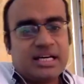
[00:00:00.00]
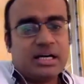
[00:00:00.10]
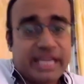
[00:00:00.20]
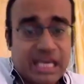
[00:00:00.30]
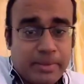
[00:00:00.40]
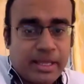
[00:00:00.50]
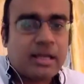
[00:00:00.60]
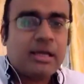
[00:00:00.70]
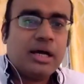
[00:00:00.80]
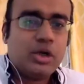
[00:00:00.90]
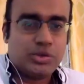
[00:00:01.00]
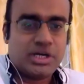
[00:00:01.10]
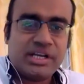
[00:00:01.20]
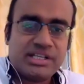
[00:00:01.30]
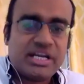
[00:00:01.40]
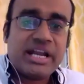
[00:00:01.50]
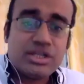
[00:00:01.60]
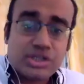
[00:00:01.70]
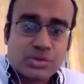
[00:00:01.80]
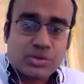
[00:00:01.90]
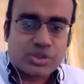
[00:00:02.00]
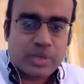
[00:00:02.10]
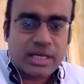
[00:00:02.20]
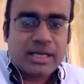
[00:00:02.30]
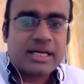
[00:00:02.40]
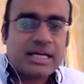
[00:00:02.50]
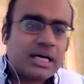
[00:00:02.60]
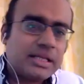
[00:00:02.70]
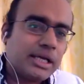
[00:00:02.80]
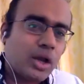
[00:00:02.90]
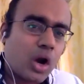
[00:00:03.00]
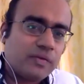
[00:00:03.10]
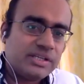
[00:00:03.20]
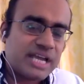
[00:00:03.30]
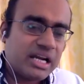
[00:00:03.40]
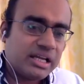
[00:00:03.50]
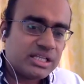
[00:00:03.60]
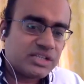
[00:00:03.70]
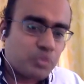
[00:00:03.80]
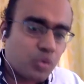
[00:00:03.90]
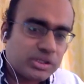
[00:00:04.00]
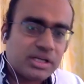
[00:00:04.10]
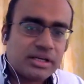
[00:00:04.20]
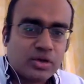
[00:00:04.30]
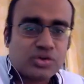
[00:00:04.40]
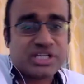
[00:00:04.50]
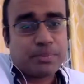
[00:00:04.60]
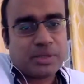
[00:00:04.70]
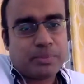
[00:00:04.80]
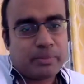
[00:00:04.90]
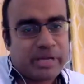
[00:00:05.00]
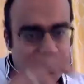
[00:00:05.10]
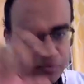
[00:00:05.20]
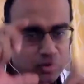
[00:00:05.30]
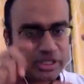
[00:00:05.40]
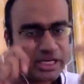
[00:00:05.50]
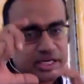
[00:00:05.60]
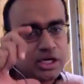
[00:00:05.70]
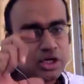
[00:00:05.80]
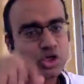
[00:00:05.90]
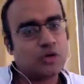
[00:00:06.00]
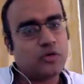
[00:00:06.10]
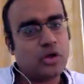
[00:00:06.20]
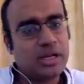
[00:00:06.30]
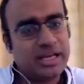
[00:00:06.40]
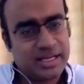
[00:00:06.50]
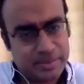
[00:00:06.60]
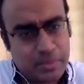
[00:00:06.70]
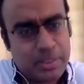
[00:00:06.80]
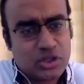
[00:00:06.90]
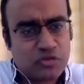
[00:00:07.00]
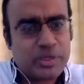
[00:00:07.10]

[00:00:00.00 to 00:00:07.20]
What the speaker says: gaming, to a certain extent NGOs as well. I think a lot of these categories have more than stepped up and made up for that shortfall. In the month of May,